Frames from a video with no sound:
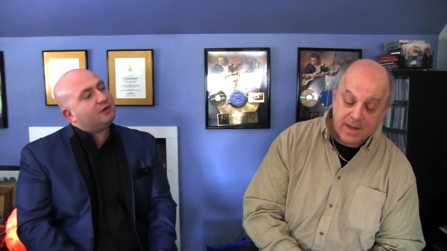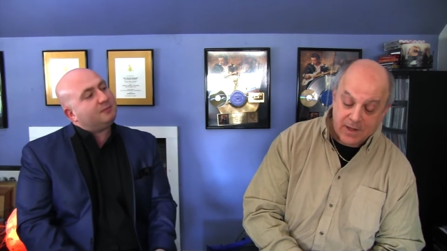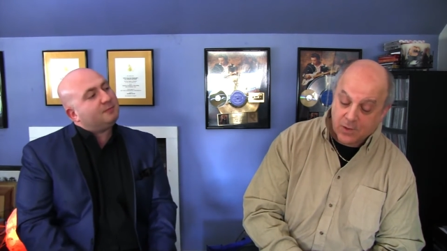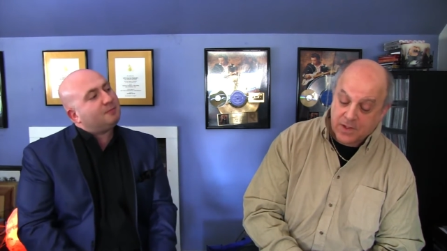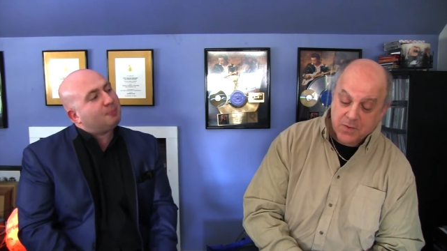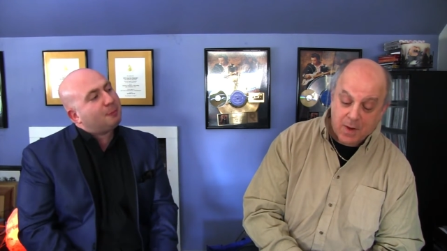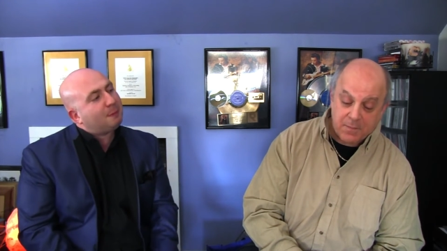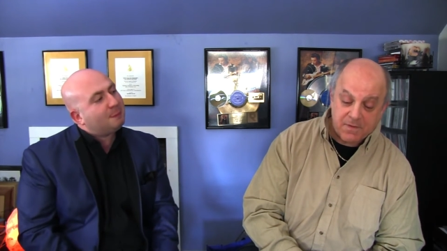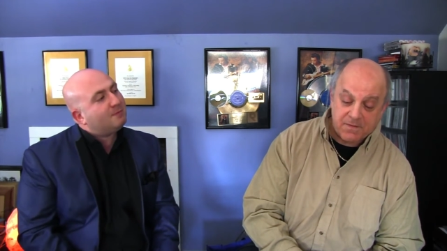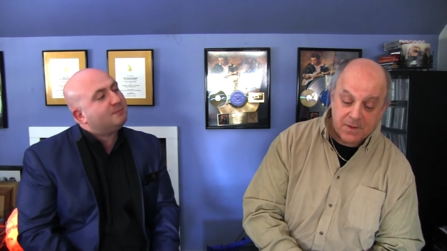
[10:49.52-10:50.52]
Speaker 1: yeah. I nearly
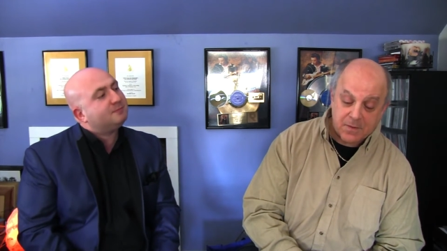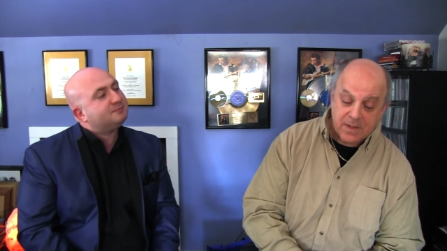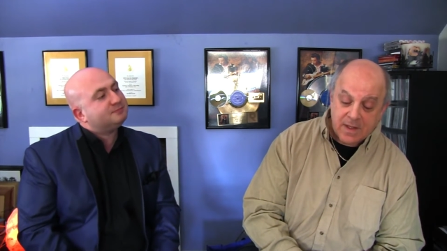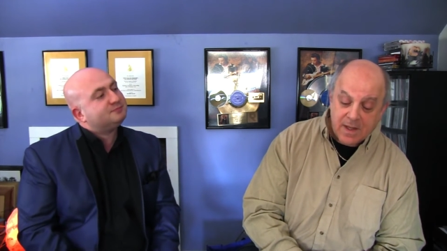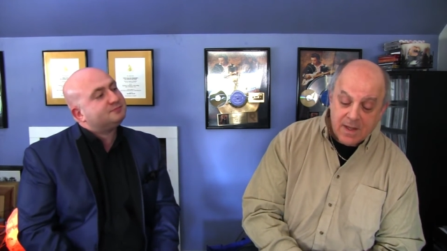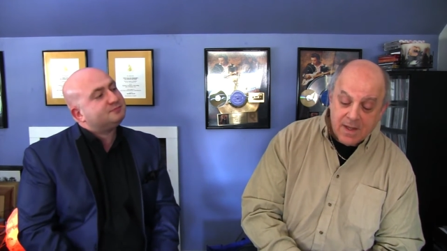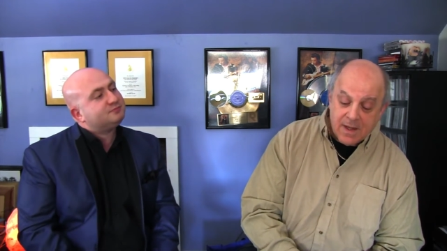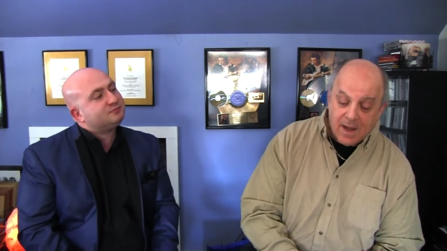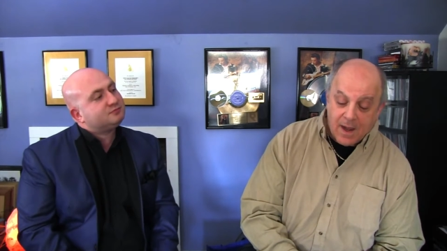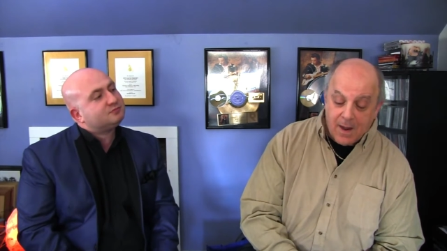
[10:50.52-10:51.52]
dropped the phone.
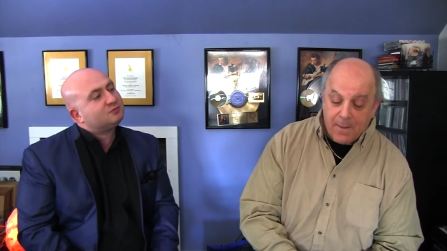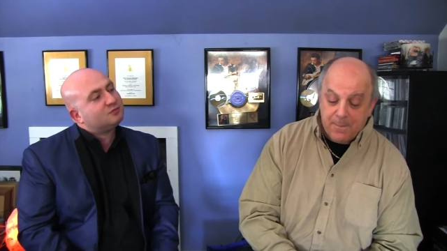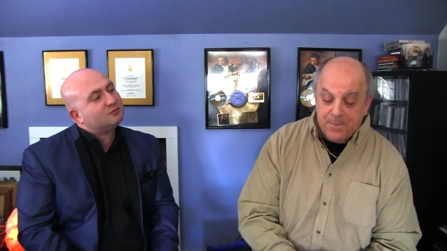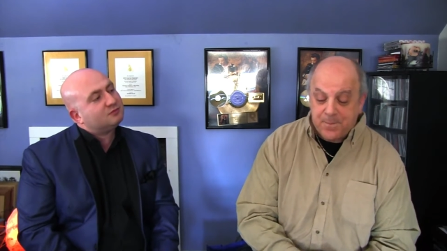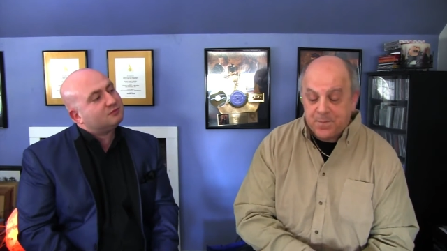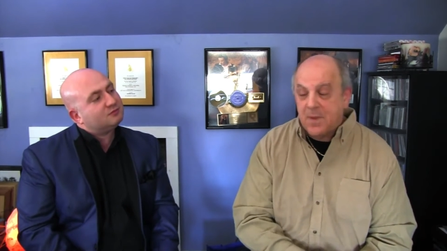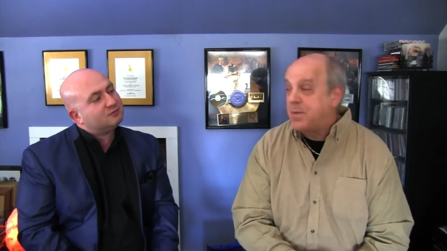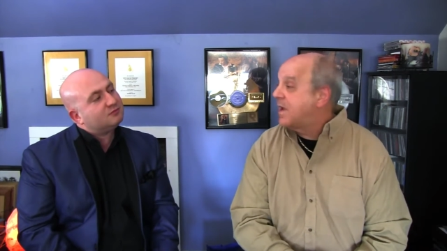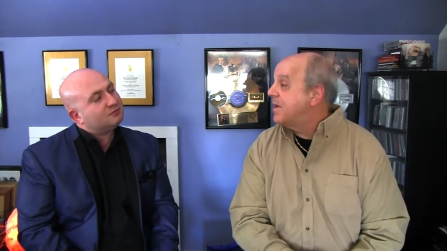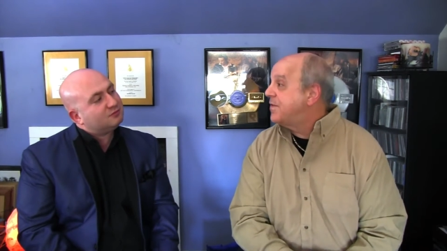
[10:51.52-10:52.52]
Um,
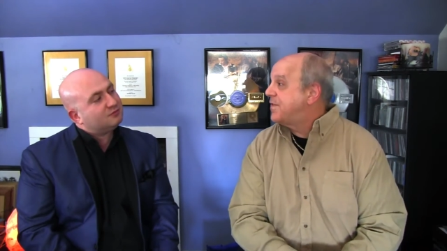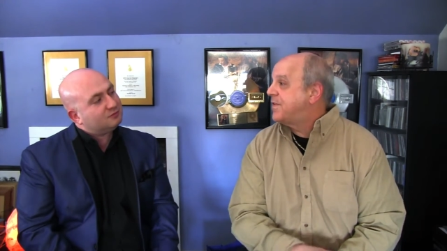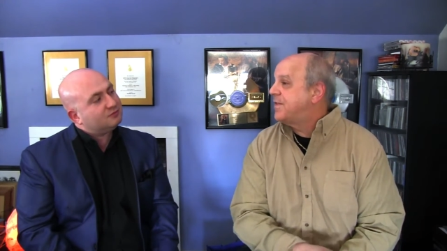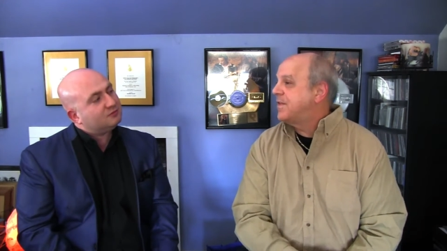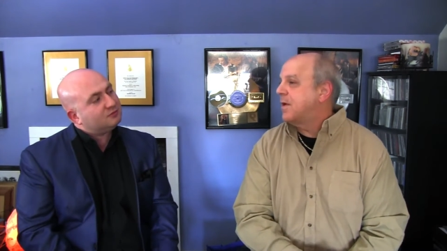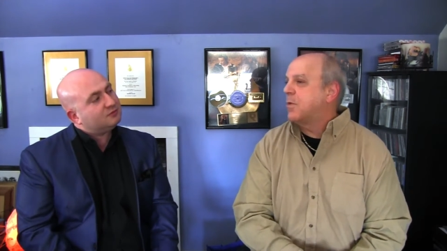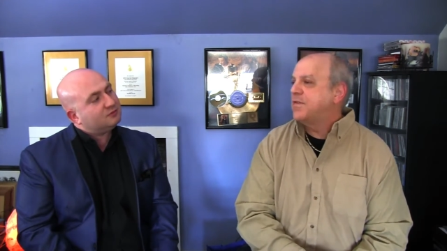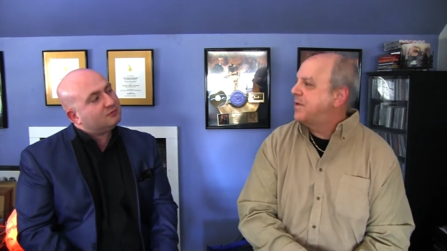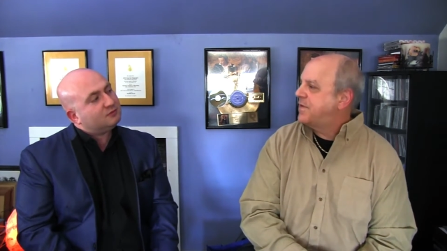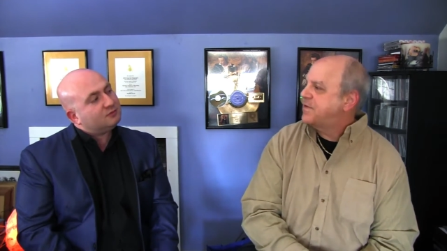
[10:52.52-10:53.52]
because there
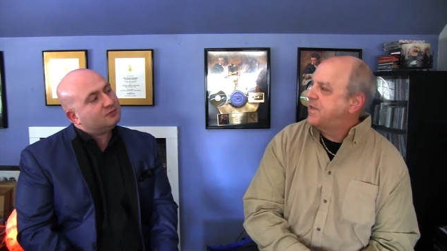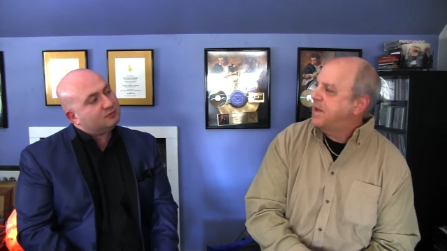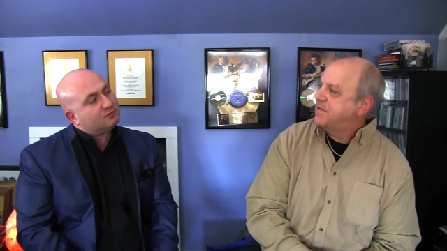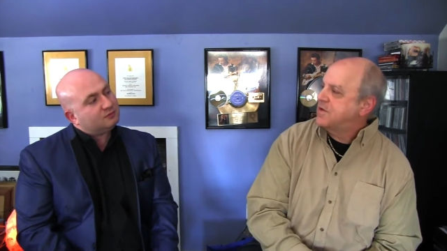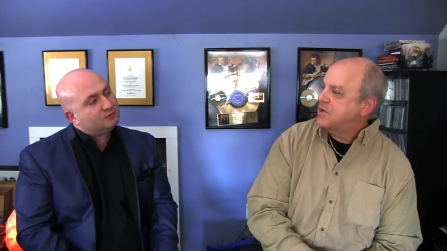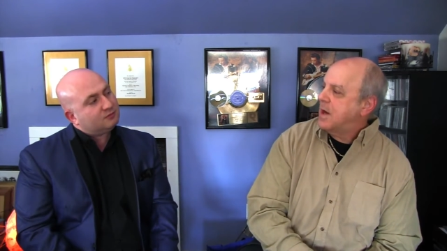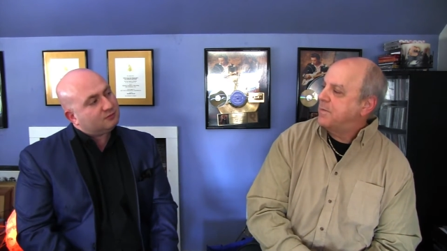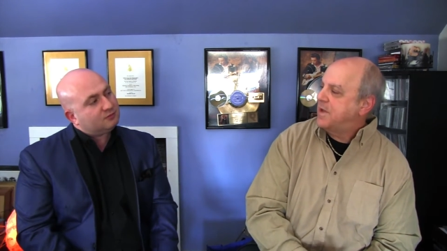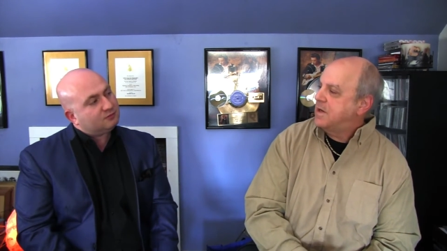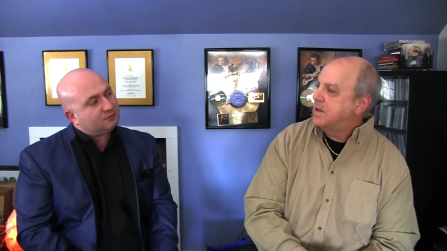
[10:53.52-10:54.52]
was no such thing as a
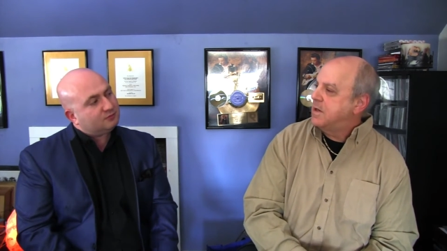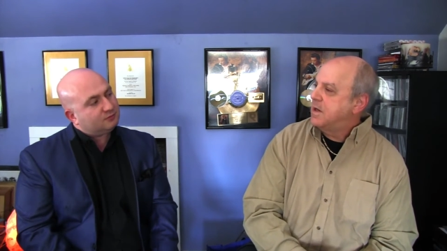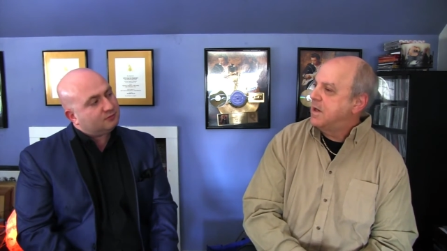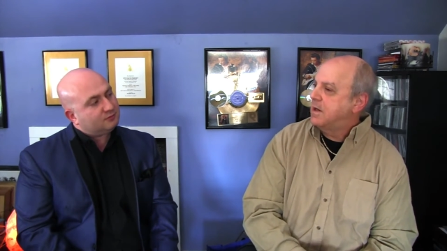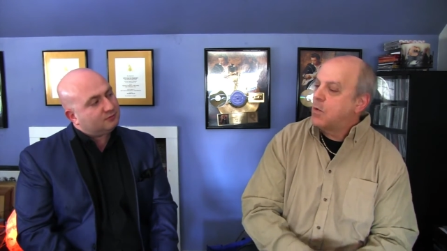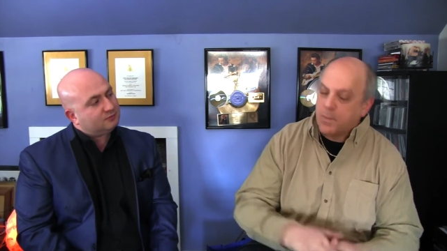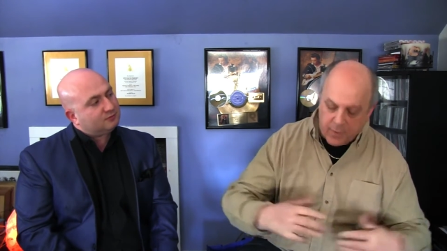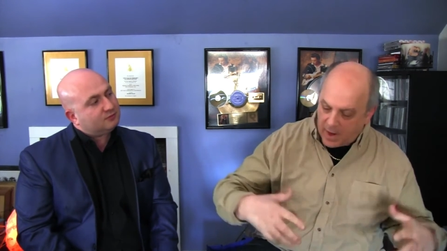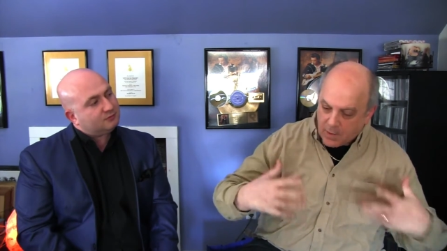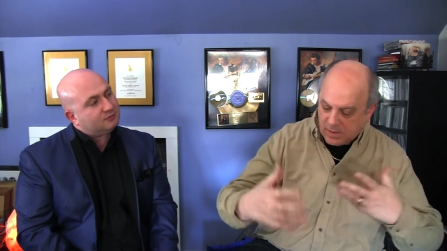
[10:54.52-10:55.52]
job that
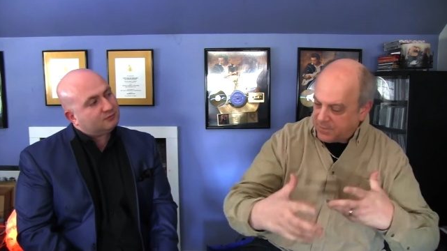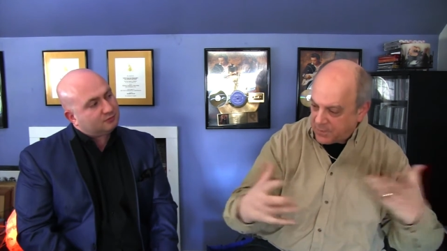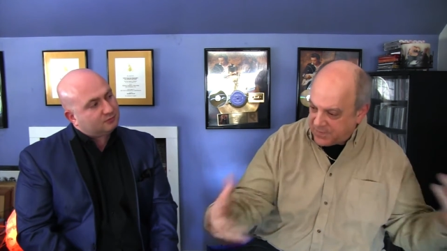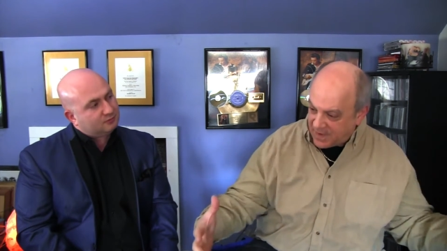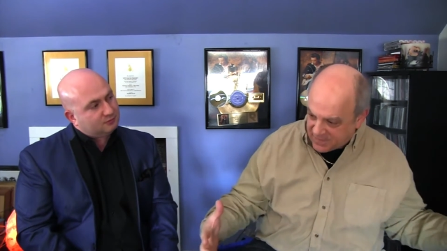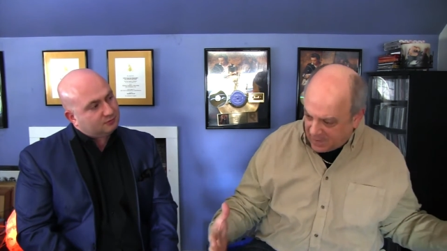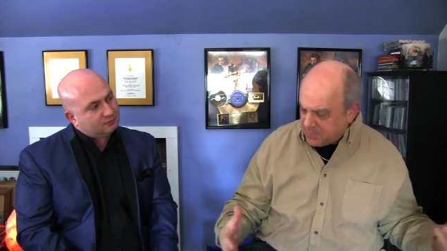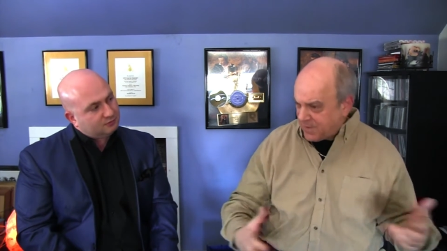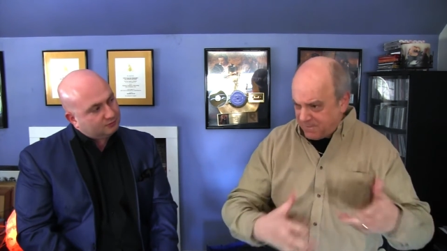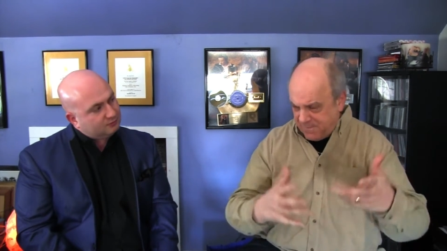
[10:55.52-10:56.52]
incorporated all of those things.
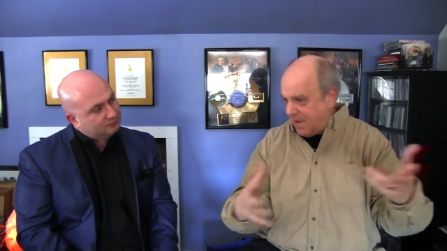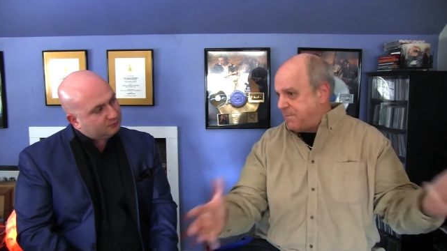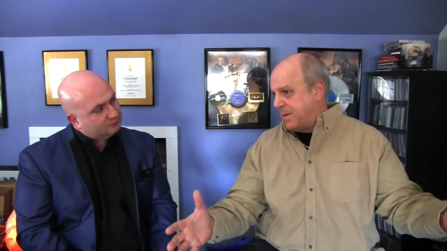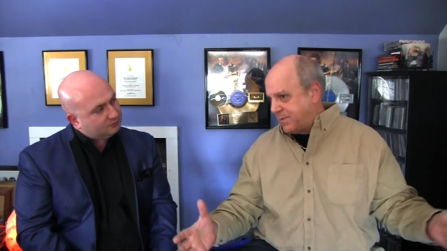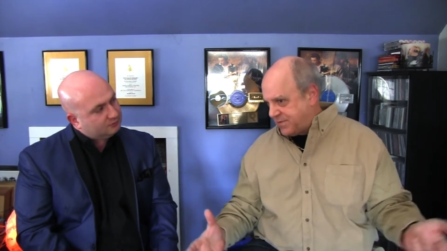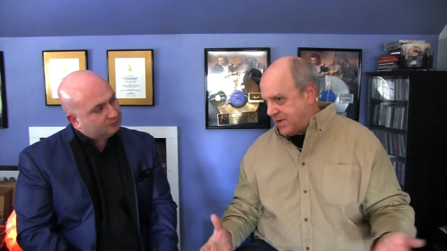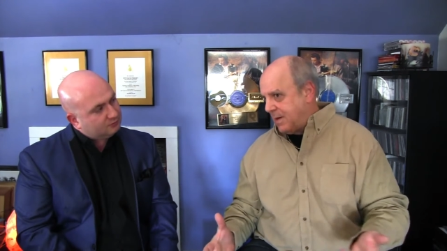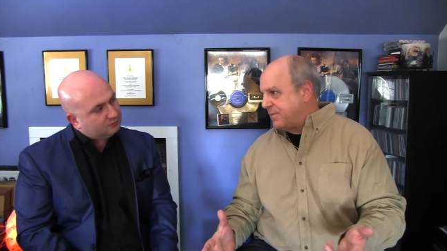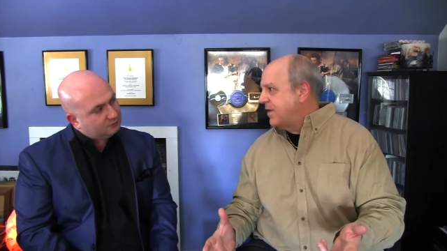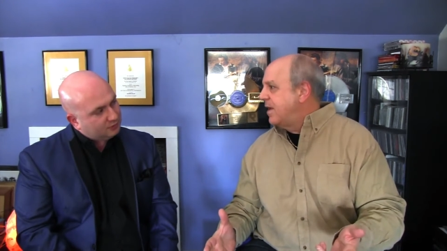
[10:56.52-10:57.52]
That was like five people's
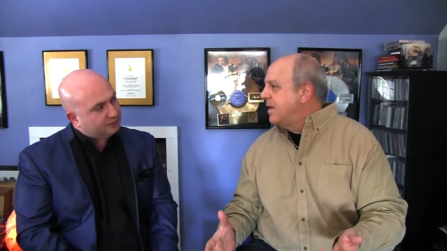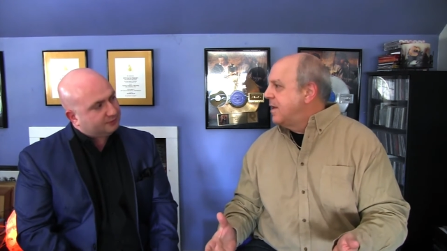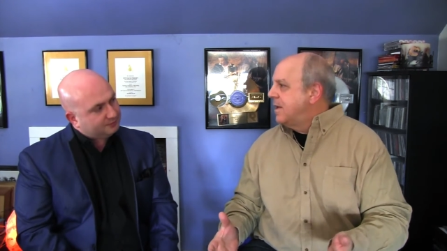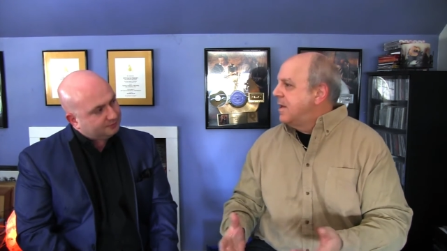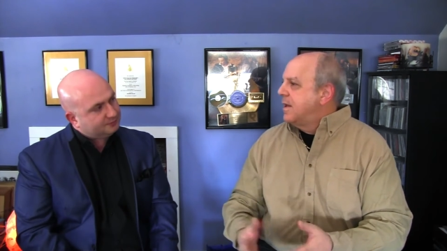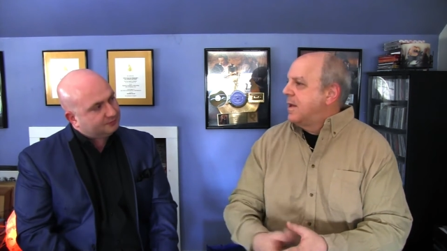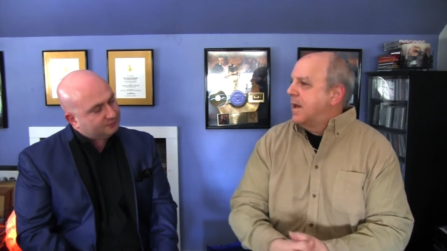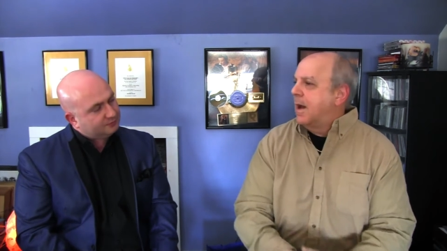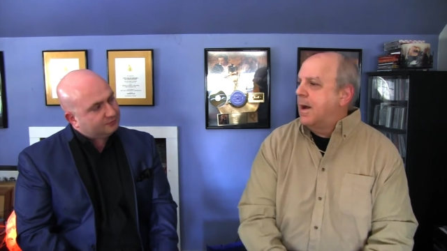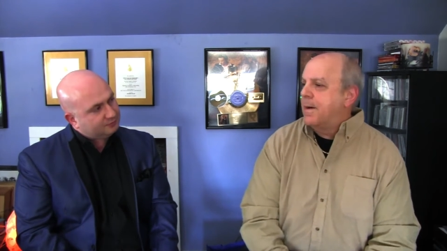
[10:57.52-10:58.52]
jobs. Yeah.
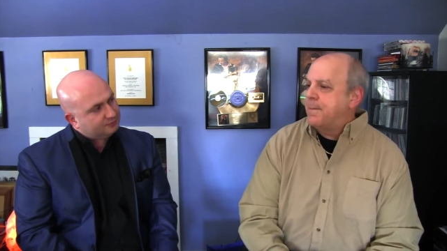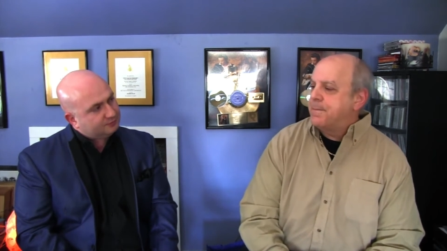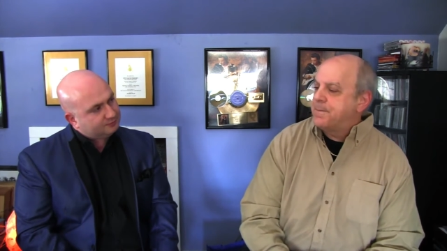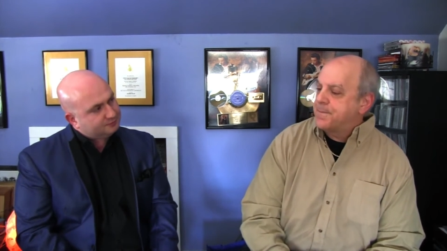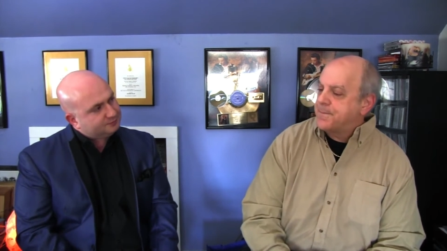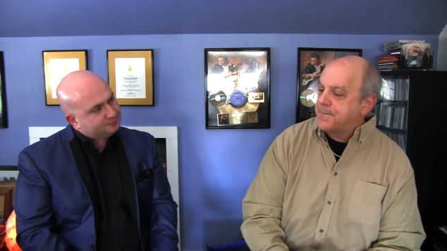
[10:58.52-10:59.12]
Um,